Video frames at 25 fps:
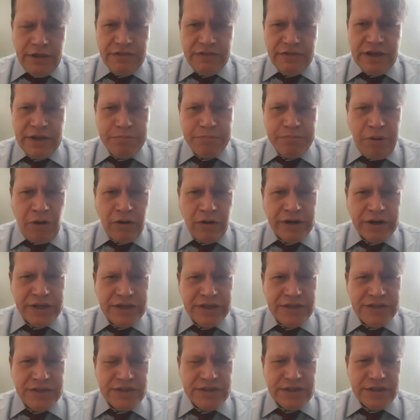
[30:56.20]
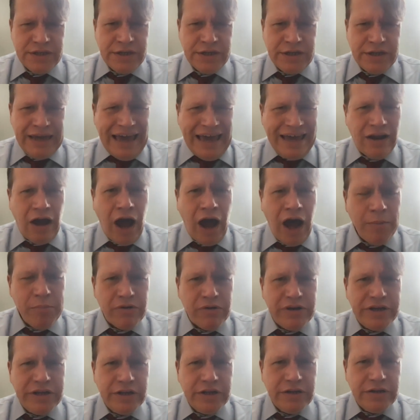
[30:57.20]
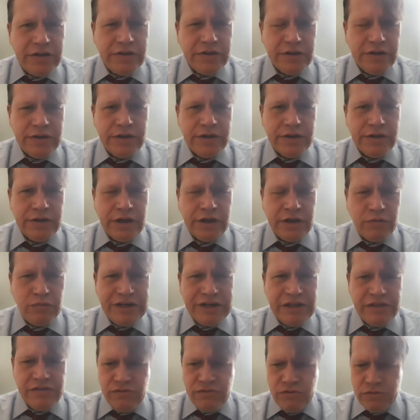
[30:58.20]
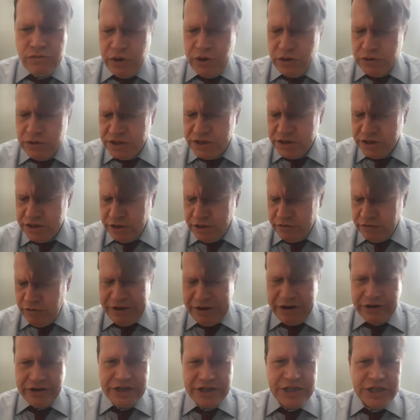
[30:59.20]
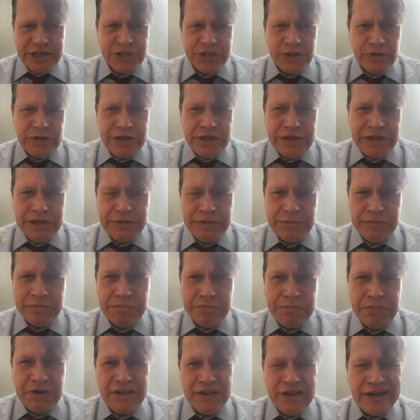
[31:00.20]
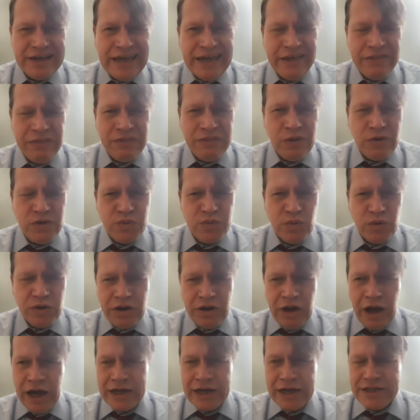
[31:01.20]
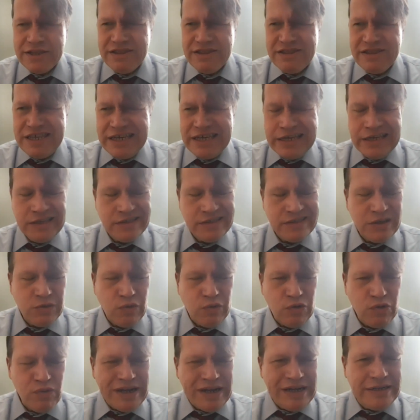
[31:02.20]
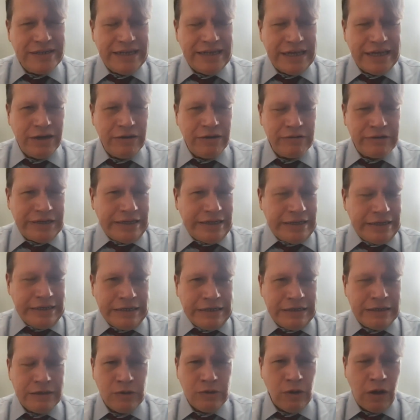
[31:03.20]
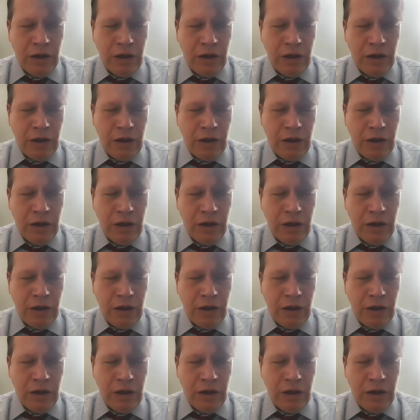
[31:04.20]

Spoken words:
that parties had operated really through most of American history. But again, those were not things that were written down in